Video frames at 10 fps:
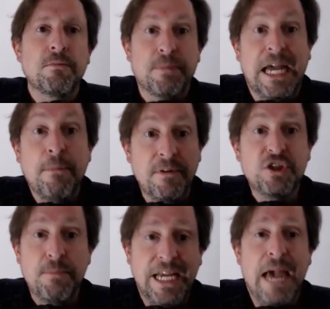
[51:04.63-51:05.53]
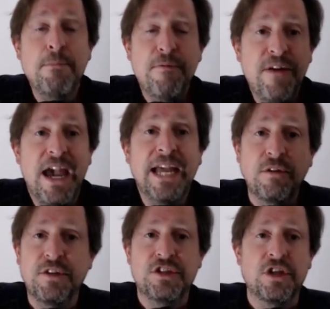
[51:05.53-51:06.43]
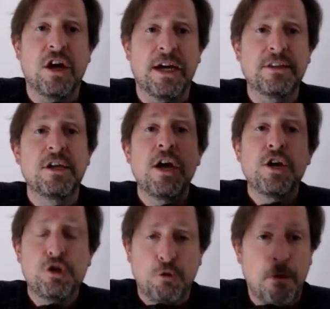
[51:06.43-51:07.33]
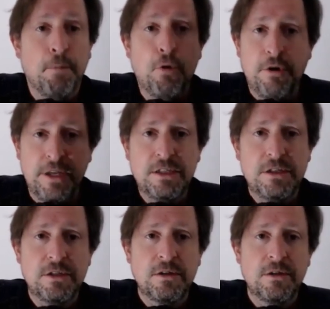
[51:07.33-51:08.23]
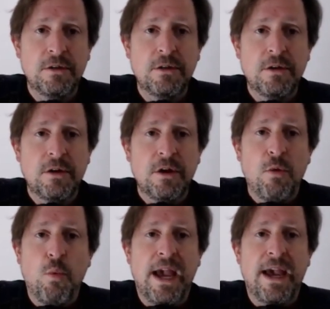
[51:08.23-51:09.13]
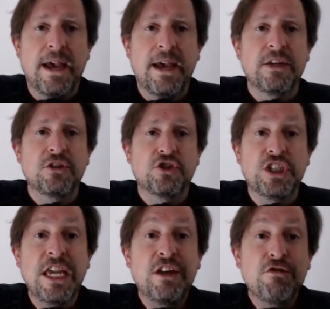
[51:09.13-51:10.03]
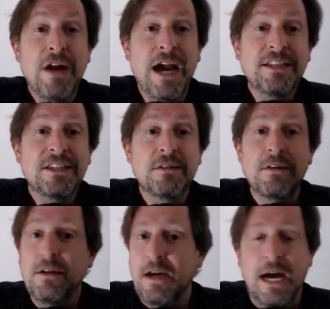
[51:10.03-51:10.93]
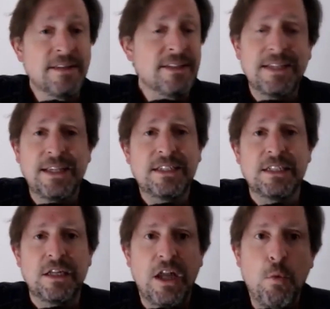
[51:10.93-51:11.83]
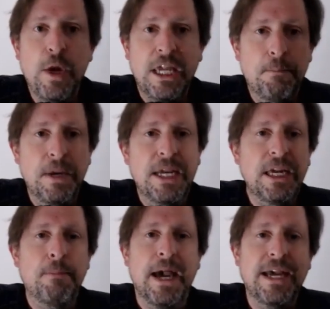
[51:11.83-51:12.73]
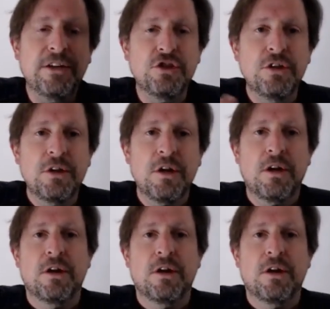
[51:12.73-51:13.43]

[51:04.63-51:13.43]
to become a fan of the site to a point where she created, unsolicited, a Wikipedia page